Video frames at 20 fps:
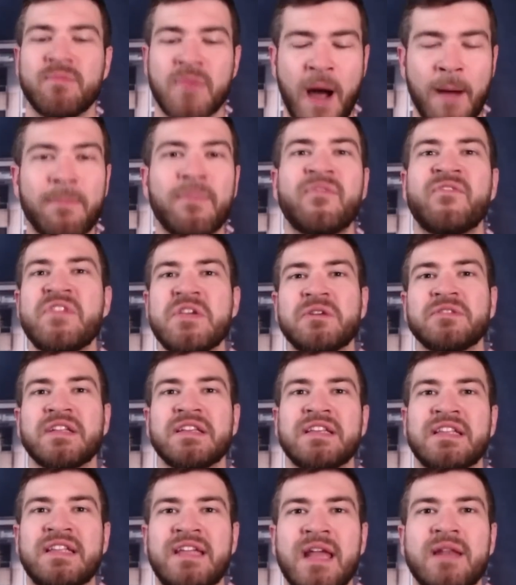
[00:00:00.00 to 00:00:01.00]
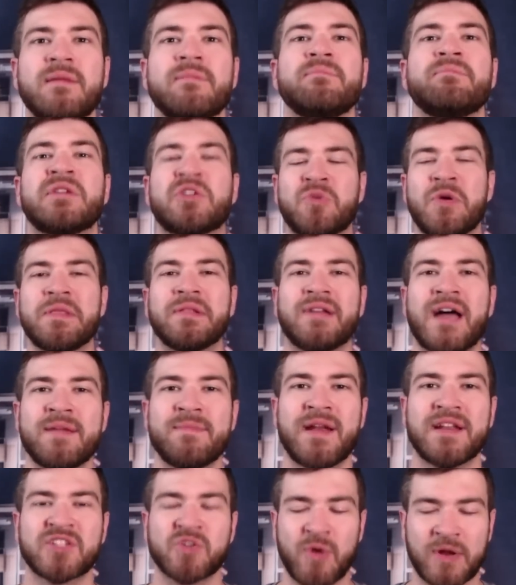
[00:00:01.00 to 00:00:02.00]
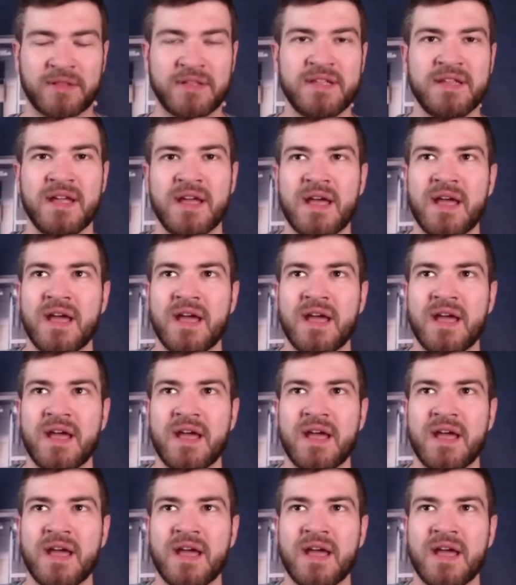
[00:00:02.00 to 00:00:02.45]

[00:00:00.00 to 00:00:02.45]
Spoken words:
upfield and get between the linemen as quickly.